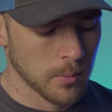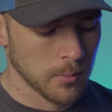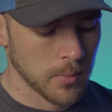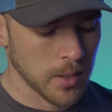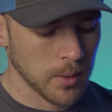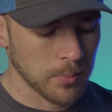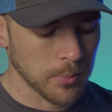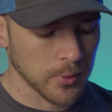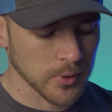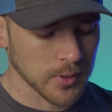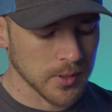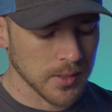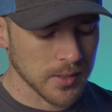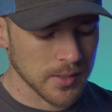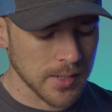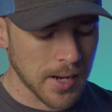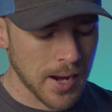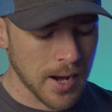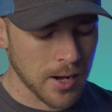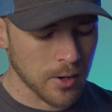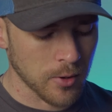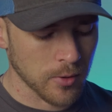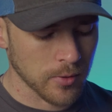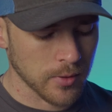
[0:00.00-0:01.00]
People
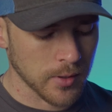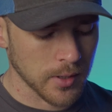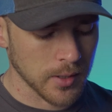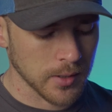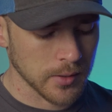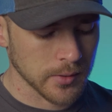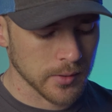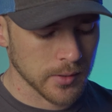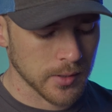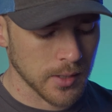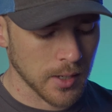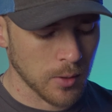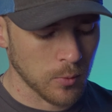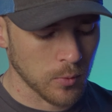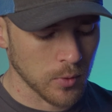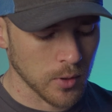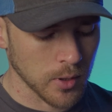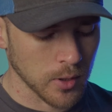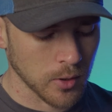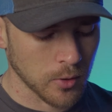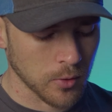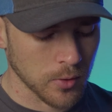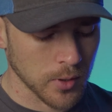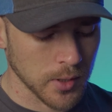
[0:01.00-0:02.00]
desire things that will
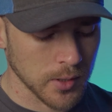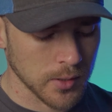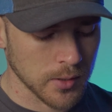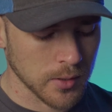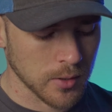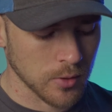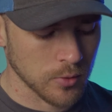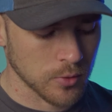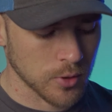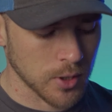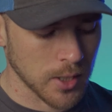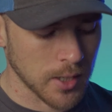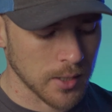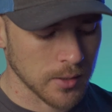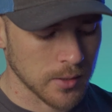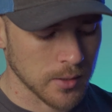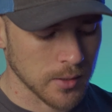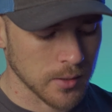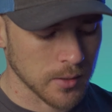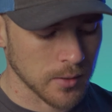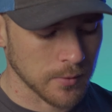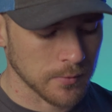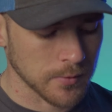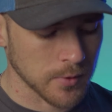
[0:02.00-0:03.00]
increase their
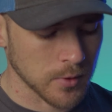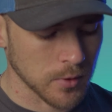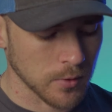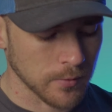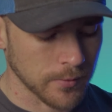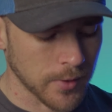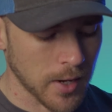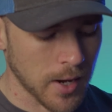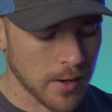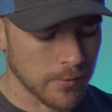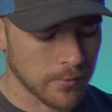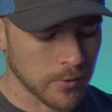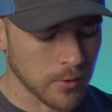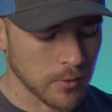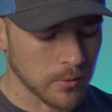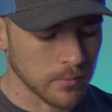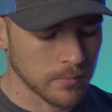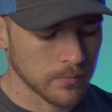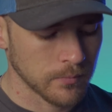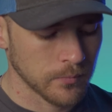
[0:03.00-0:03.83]
chances of survival,